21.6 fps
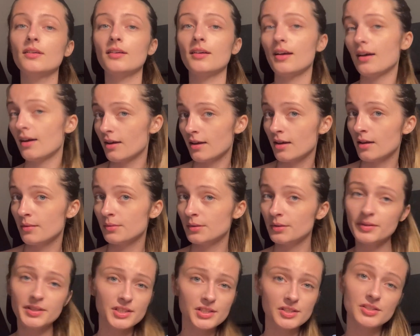I'm
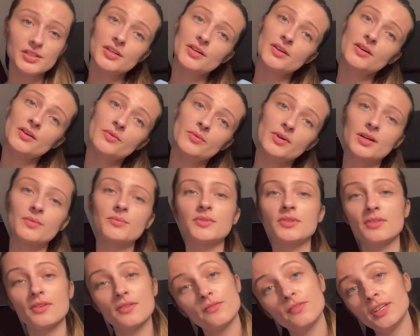Norwegian Joe, welcome to
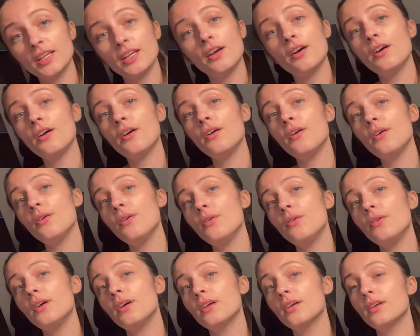another
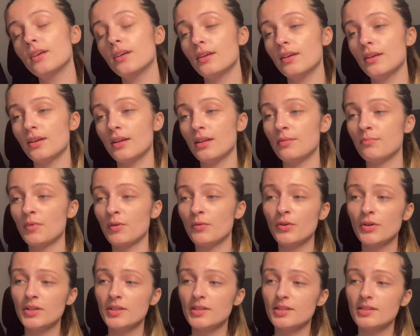video. And my
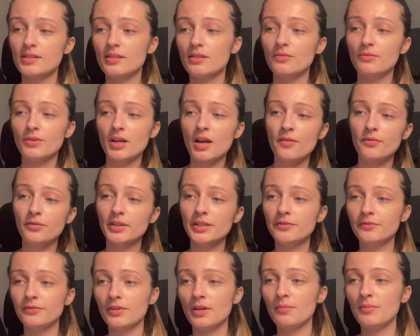voice is still
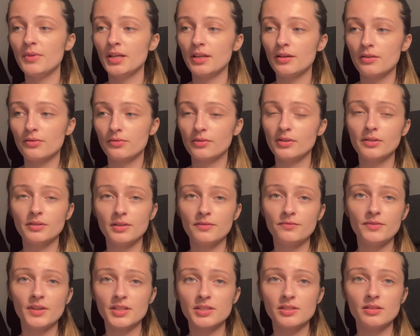recovering from like a throat
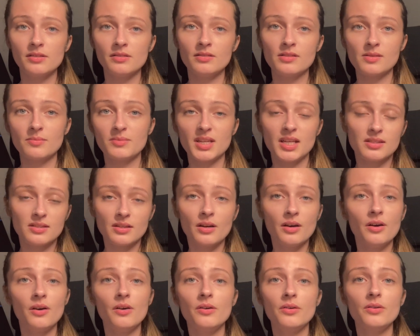infection some days
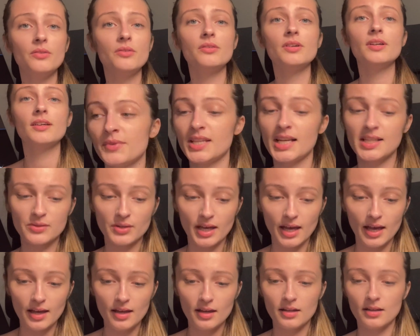ago, but that's
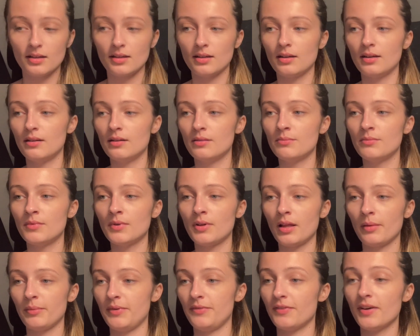okay,
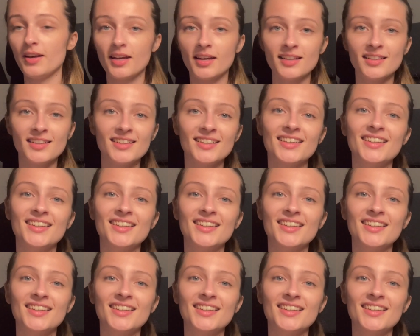I'll be fine.